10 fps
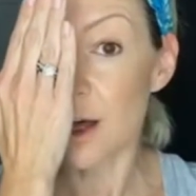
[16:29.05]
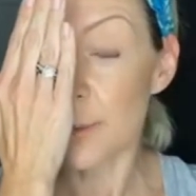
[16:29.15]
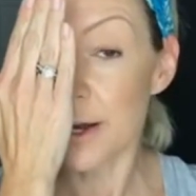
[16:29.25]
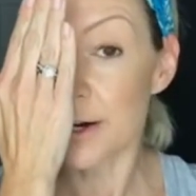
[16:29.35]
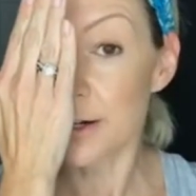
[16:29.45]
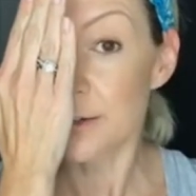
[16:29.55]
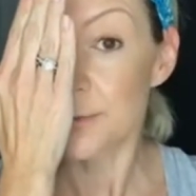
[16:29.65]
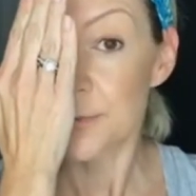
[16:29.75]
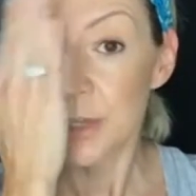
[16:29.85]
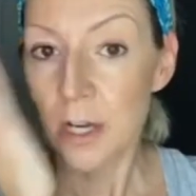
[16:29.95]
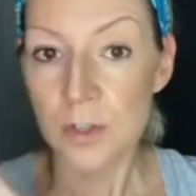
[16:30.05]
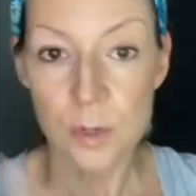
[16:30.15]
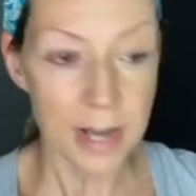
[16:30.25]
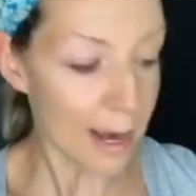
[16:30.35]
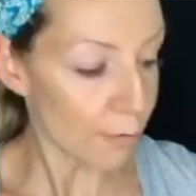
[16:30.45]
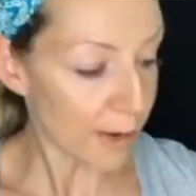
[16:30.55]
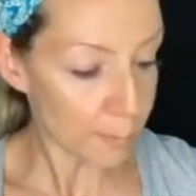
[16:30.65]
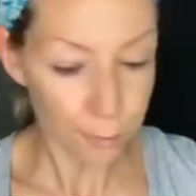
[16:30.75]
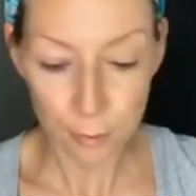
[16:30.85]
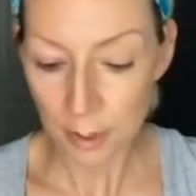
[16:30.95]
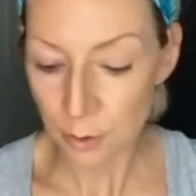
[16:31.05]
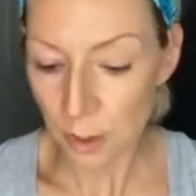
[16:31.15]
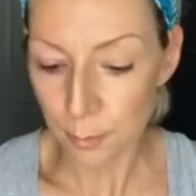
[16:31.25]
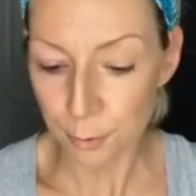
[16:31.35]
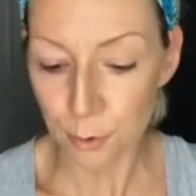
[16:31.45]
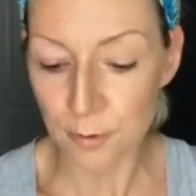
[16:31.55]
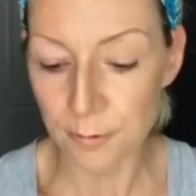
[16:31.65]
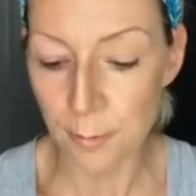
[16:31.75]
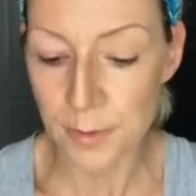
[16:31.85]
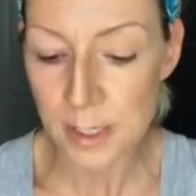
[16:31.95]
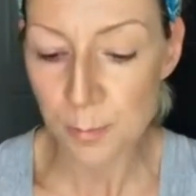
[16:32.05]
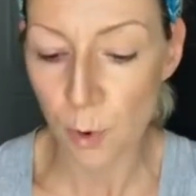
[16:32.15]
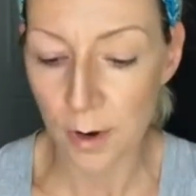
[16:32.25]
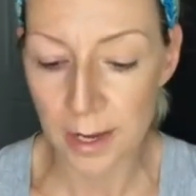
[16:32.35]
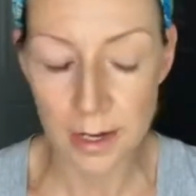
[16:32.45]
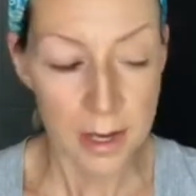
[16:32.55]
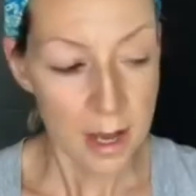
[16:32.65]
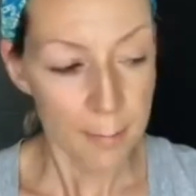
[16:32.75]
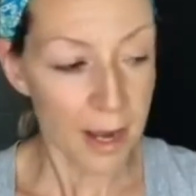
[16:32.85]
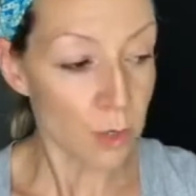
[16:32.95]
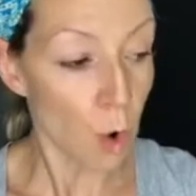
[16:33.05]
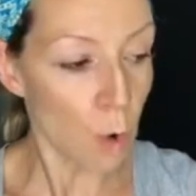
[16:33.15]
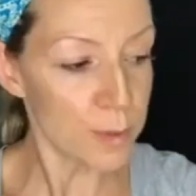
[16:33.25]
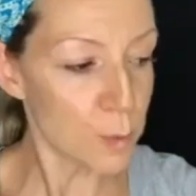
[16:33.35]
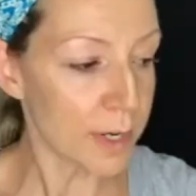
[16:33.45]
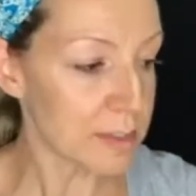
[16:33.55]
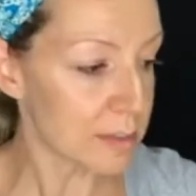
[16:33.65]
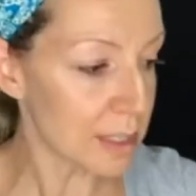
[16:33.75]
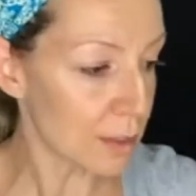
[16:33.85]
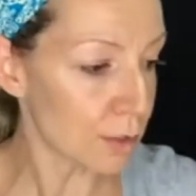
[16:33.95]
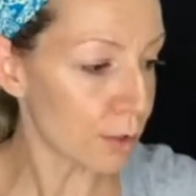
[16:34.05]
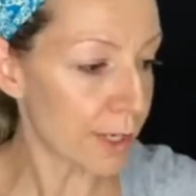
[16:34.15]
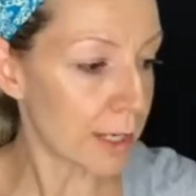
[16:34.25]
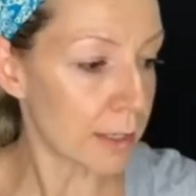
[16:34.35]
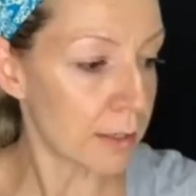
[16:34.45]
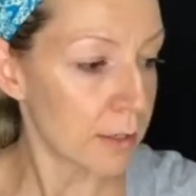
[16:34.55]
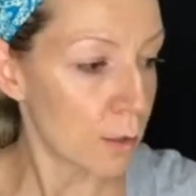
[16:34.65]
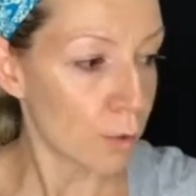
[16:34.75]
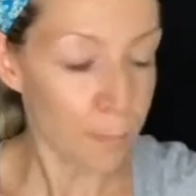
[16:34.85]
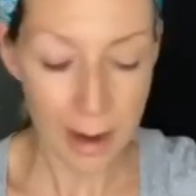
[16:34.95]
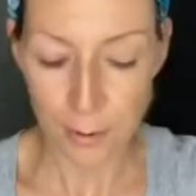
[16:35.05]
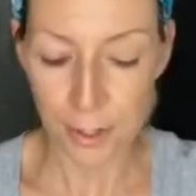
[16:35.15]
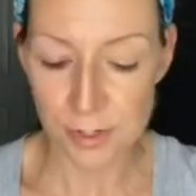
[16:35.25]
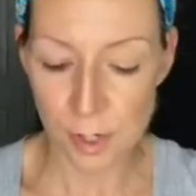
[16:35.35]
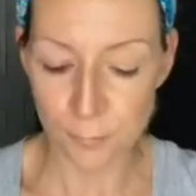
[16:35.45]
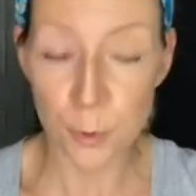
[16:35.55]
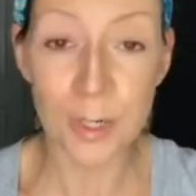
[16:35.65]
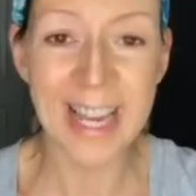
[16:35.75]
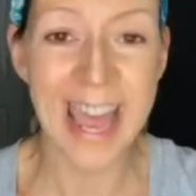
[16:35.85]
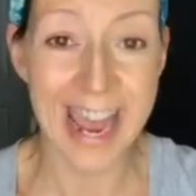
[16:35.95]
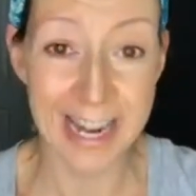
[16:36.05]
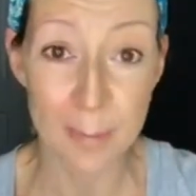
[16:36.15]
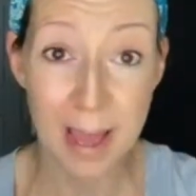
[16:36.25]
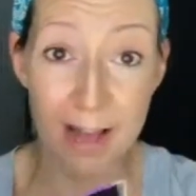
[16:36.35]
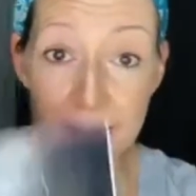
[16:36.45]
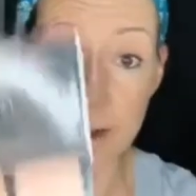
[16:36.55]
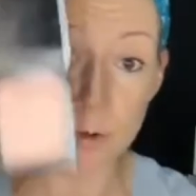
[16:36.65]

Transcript: better. So now if I improve, you can improve it from this point by, you always want to seal in with powder. So if you were to get any palette, it would